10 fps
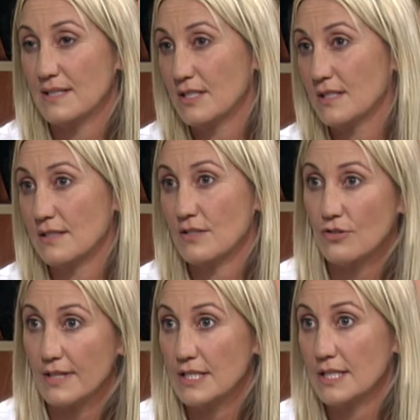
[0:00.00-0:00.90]
itching and
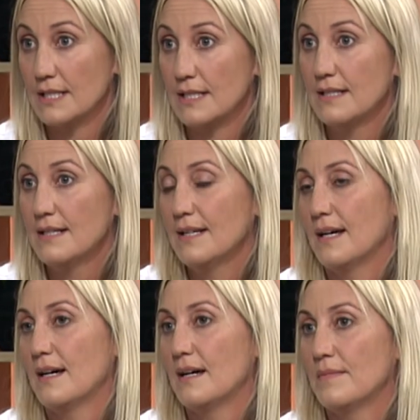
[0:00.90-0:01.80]
scratching.
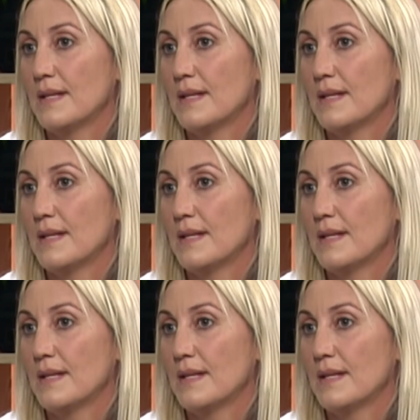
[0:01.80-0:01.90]
Yeah. Um,